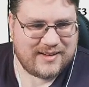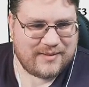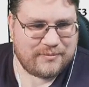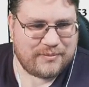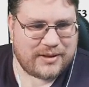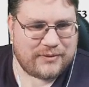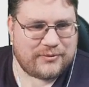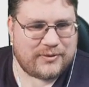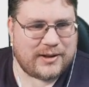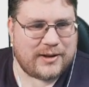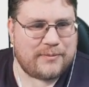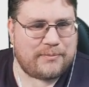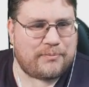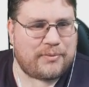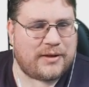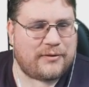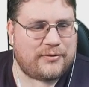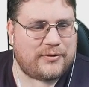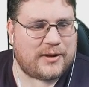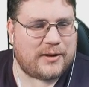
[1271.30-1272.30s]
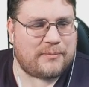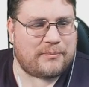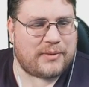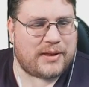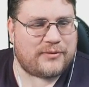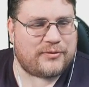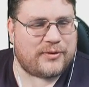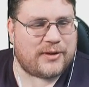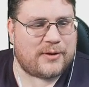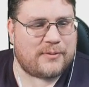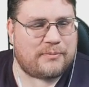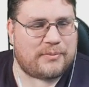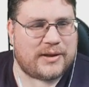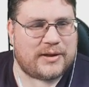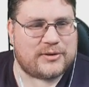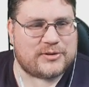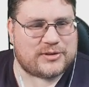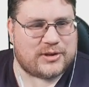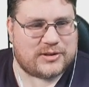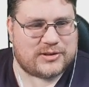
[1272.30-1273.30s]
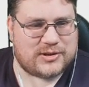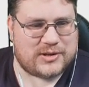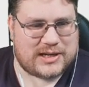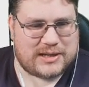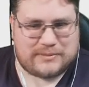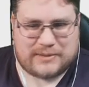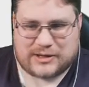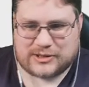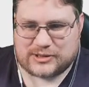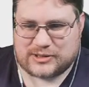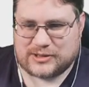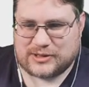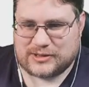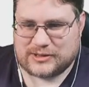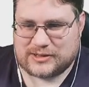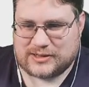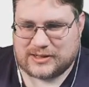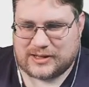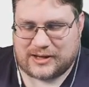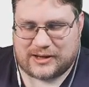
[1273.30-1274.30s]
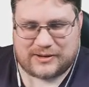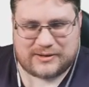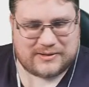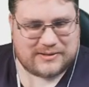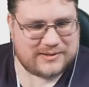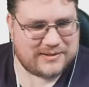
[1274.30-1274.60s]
Buffalo Bill's not doing much good, you know.